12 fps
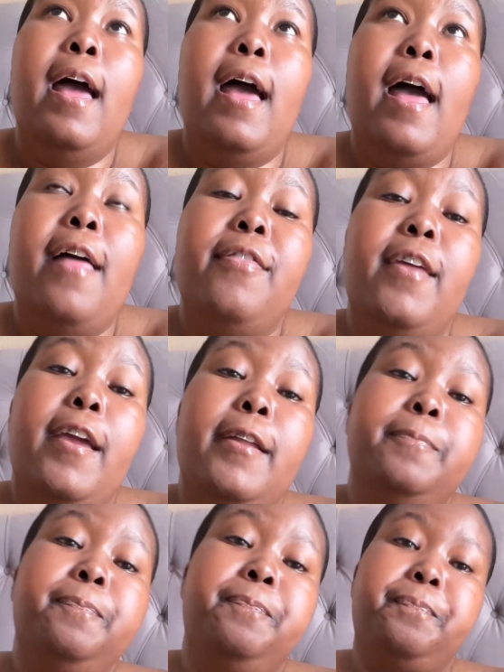And then
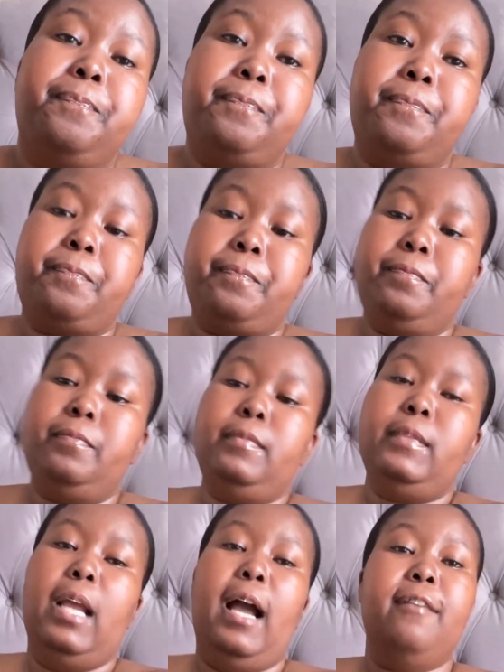
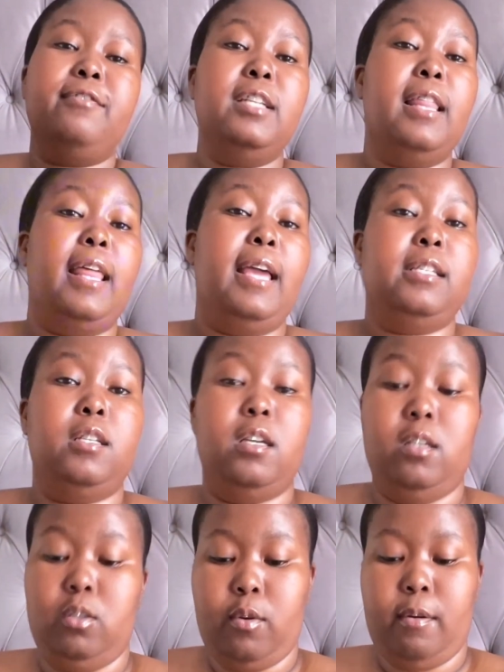after that,
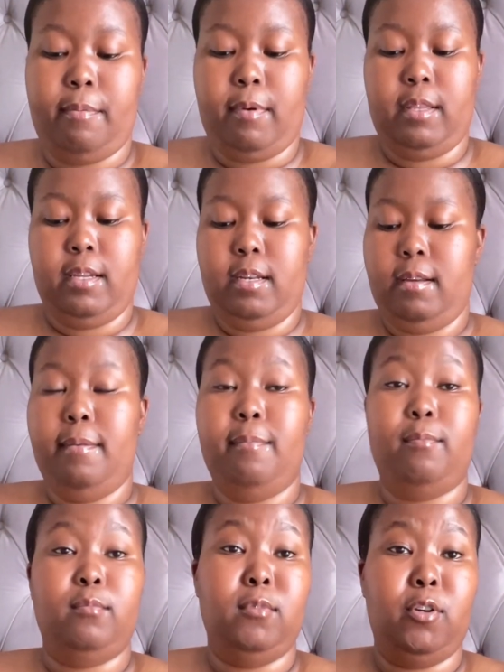sorry about that,
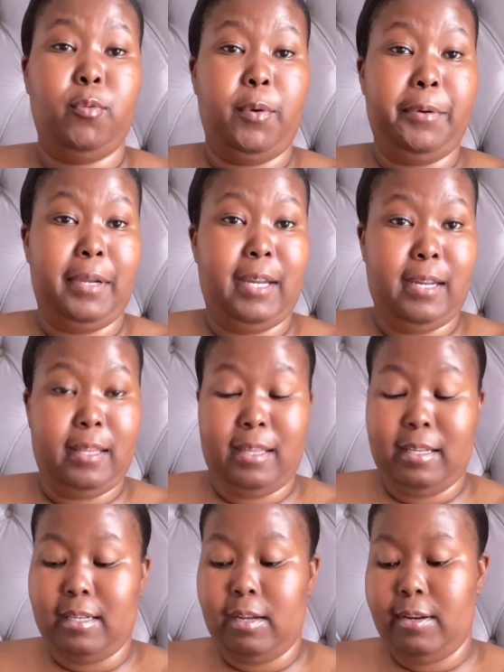I'm not wearing
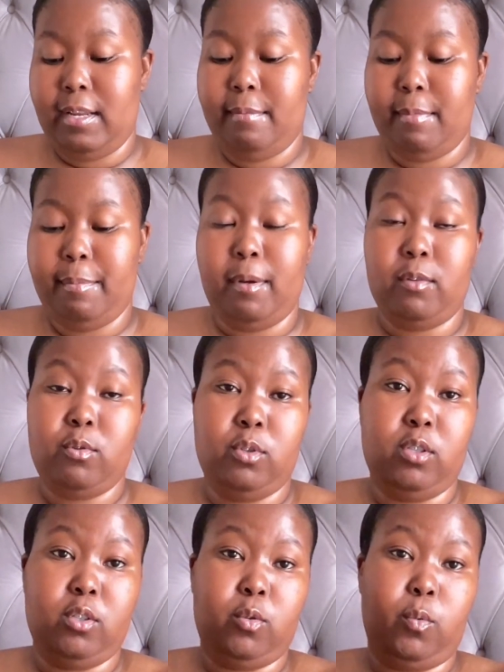anything down here. I'm about to
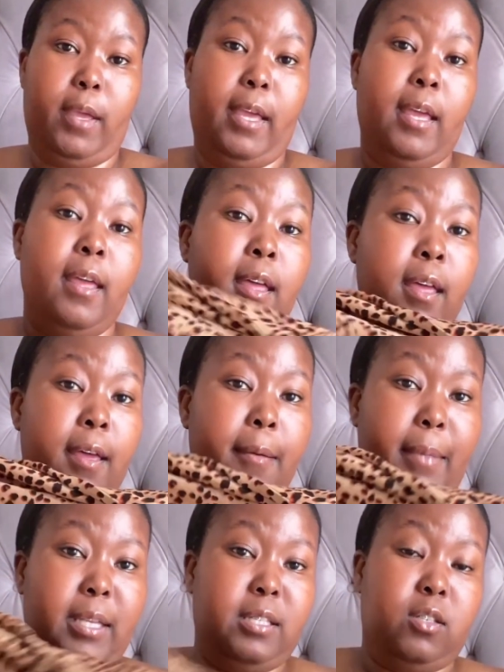just wear
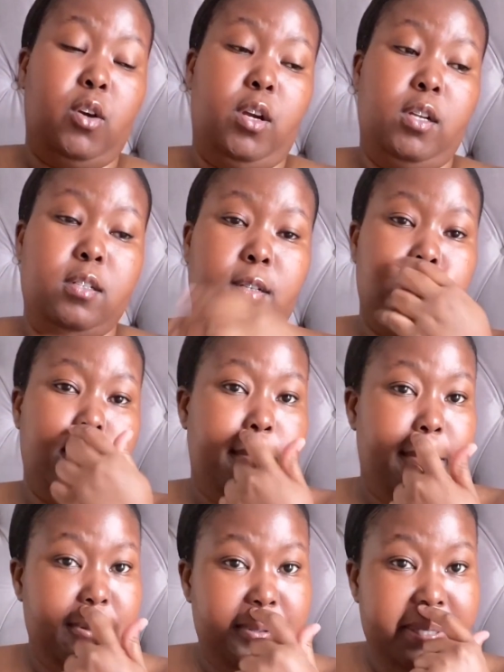my skirt because you're
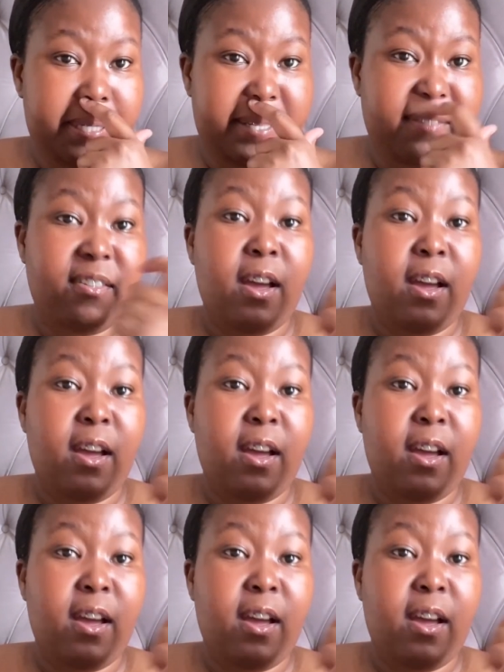about to leave.